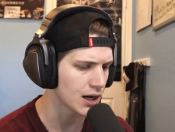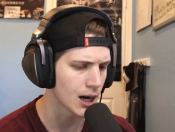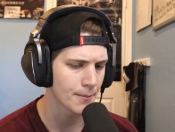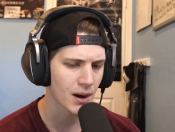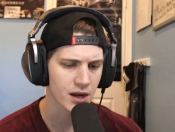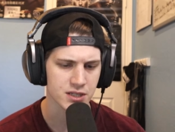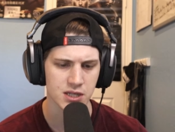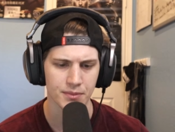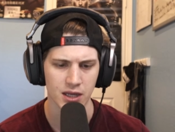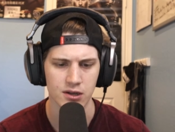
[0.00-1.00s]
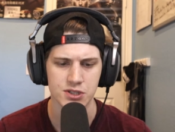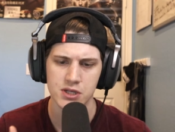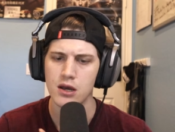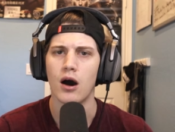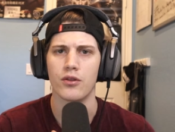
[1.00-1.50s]
onto something else
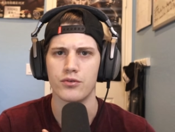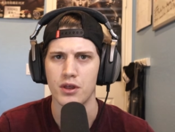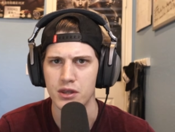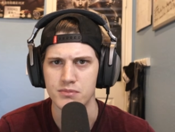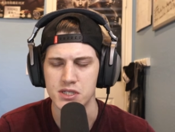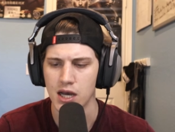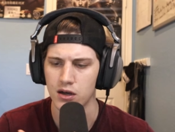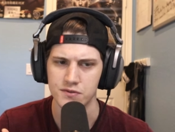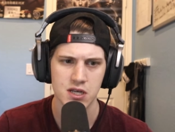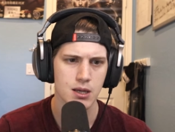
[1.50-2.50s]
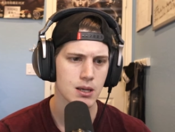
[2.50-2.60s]
other than themselves,